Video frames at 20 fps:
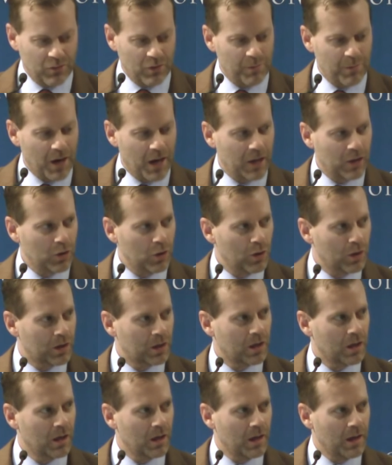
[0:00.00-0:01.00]
we might
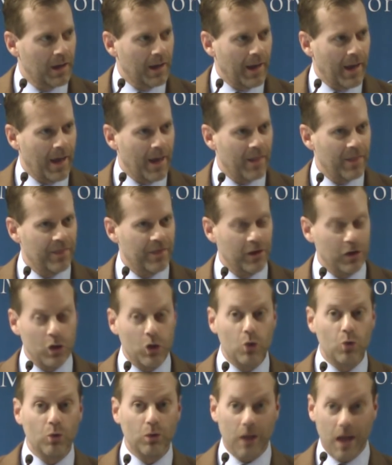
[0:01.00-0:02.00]
look at the
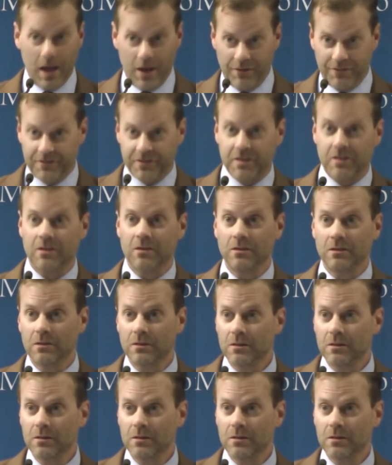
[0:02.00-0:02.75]
new left